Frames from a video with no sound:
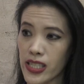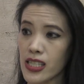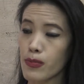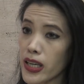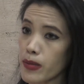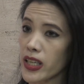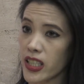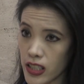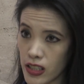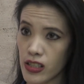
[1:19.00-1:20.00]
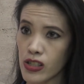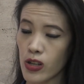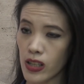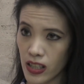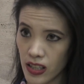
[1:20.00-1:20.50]
takes many, many years
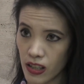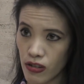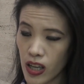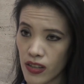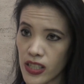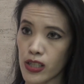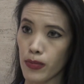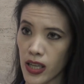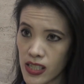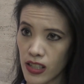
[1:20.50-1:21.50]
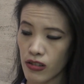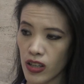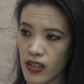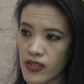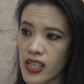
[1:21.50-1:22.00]
to learn the craft and to master the
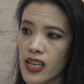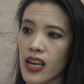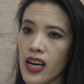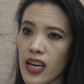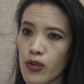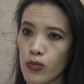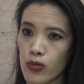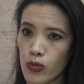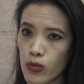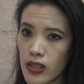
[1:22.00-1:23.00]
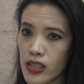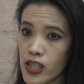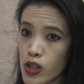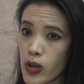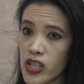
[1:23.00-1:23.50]
craft. And the
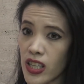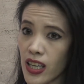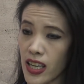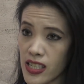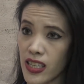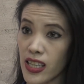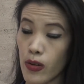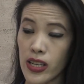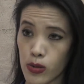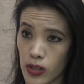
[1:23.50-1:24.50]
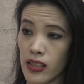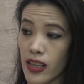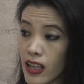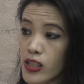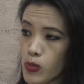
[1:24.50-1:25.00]
situation in Kelantan now, as
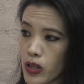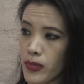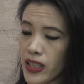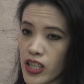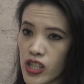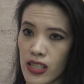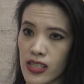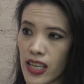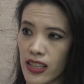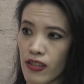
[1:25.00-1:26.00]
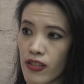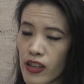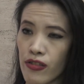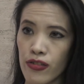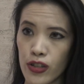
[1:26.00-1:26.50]
elsewhere in Malaysia, is that there are
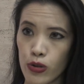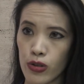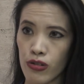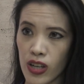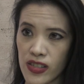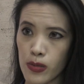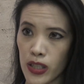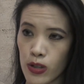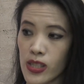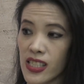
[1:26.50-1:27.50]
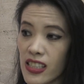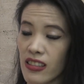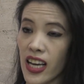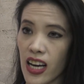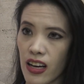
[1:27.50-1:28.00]
very few craftsmen who
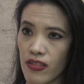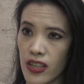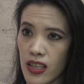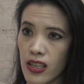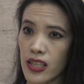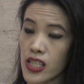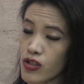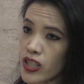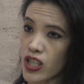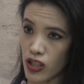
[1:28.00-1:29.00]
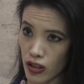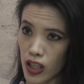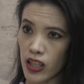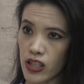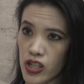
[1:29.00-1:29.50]
still have this traditional
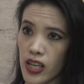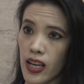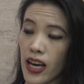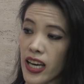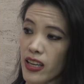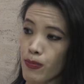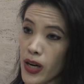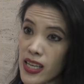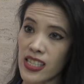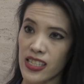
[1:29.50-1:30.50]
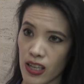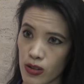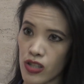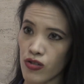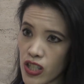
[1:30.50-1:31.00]
knowledge and are passing
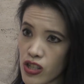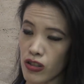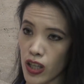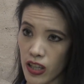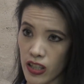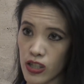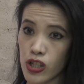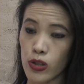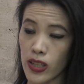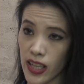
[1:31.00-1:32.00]
down this traditional knowledge to the